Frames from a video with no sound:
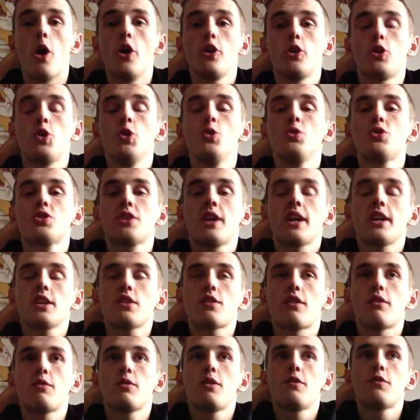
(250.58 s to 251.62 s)
Huge
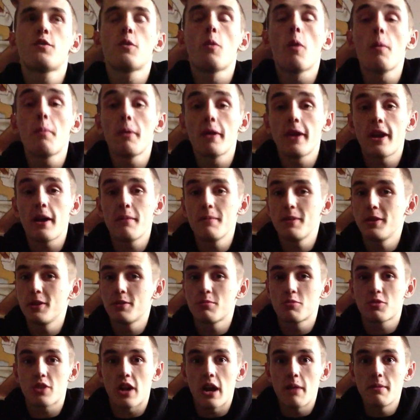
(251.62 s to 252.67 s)
thanks for everyone for 1.9 million
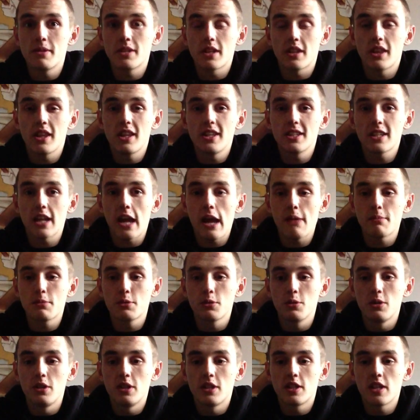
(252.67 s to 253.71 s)
subscribers. I think it's
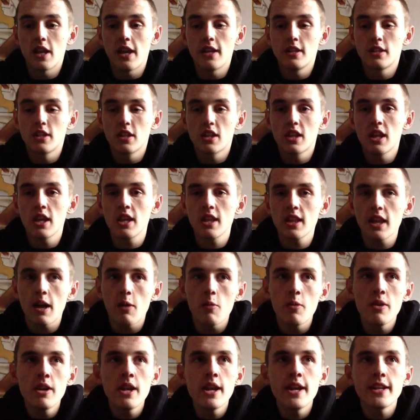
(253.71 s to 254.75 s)
absolutely insane to think
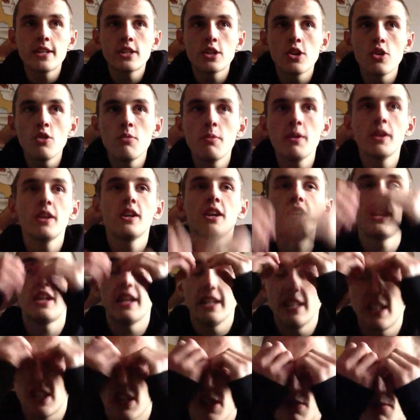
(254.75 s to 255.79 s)
that we're near 2 million.
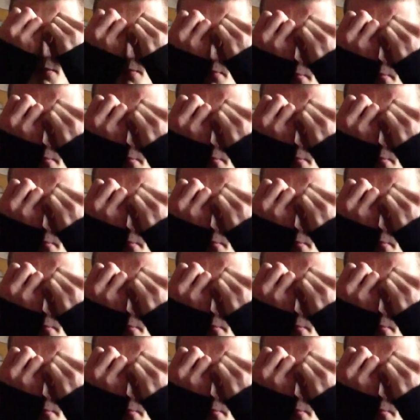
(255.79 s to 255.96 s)
It's just